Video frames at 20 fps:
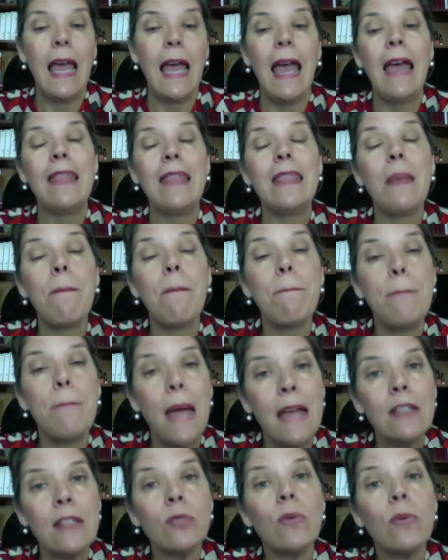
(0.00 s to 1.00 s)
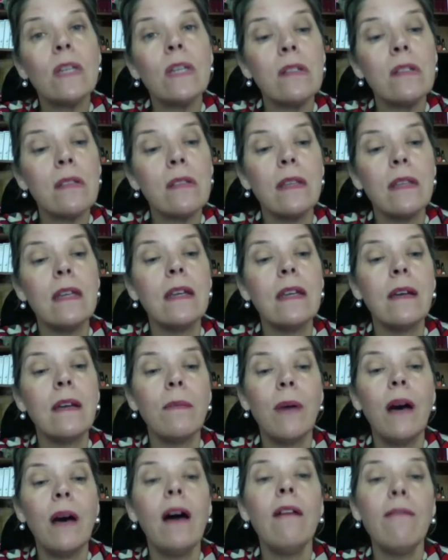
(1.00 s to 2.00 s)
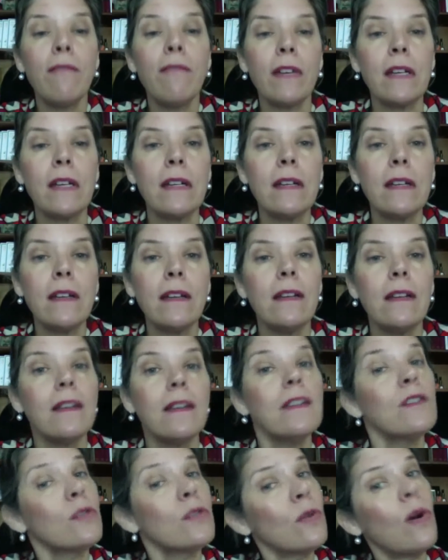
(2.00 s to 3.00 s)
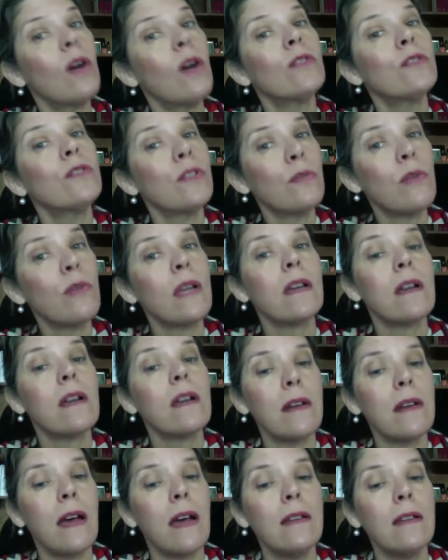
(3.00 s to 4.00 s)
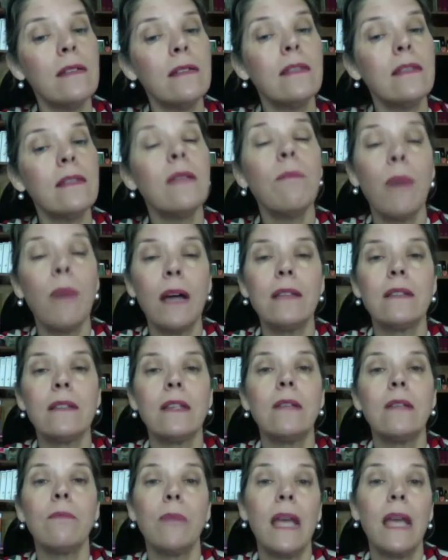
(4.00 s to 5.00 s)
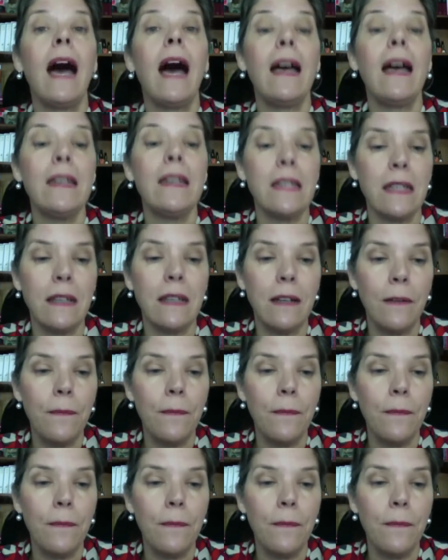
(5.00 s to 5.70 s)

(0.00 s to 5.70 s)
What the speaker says: And the best way to think about unfunding is to also recognize the mindset behind it.